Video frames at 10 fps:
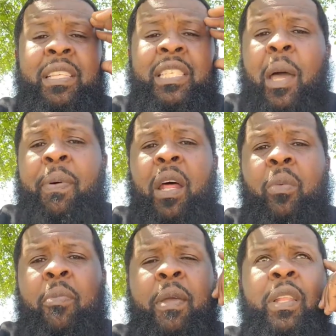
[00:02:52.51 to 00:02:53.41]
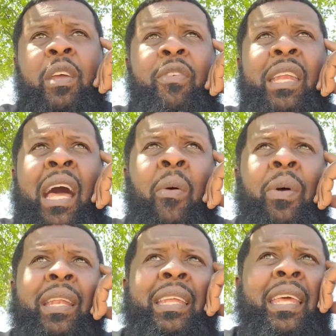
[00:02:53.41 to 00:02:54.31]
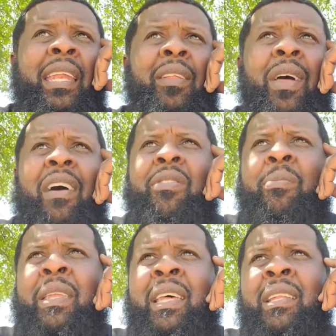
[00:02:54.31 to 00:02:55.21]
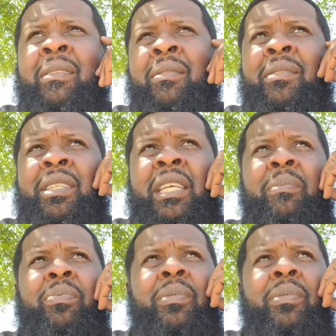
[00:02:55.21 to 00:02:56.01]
Chop it up with people every now and then. It don't have to be nothing deep.